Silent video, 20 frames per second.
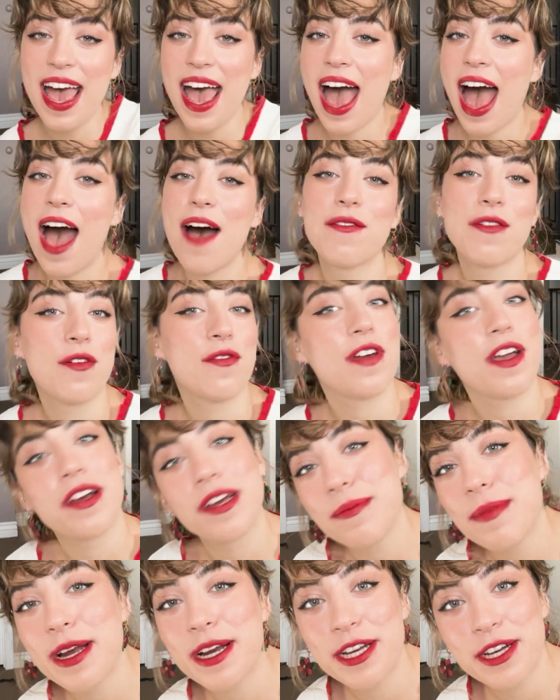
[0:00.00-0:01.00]
Have a very
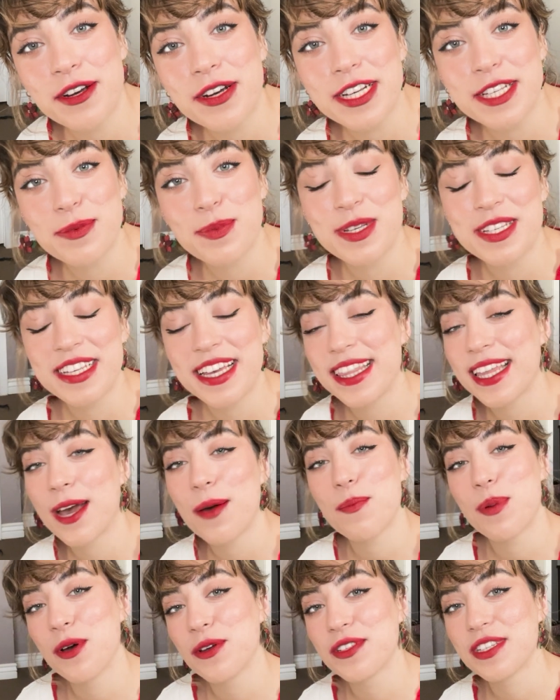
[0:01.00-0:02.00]
Merry Christmas. I think
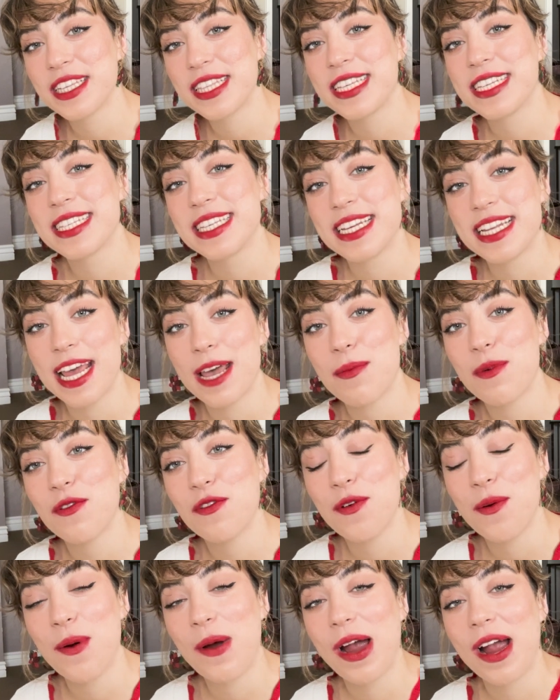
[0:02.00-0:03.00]
I'm posting this the day
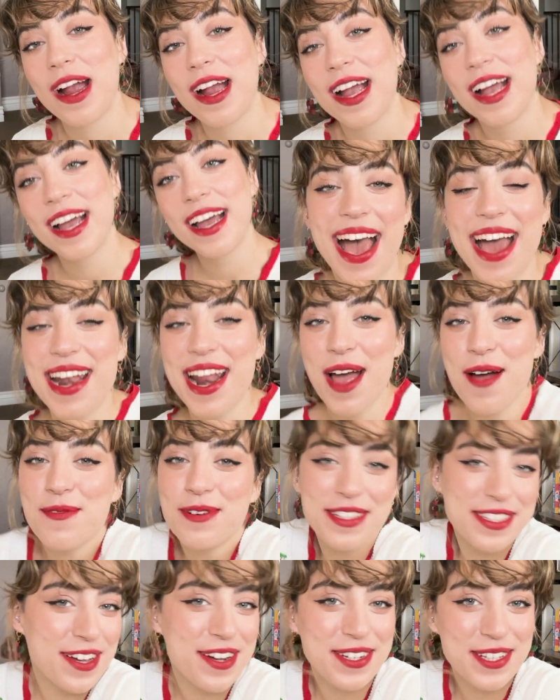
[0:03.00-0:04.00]
before. And I
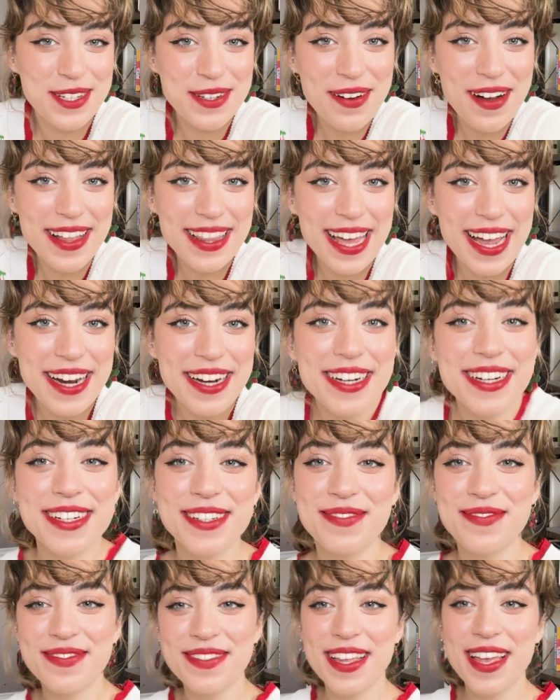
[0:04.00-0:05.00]
will talk to you all later.
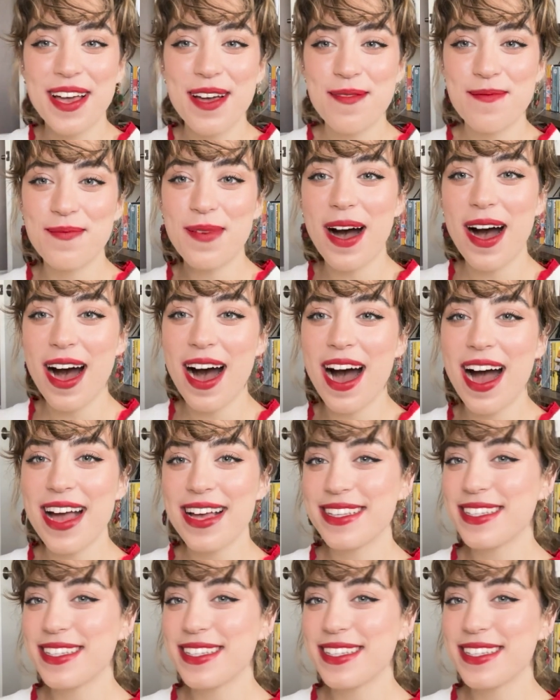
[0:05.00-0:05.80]
Bye.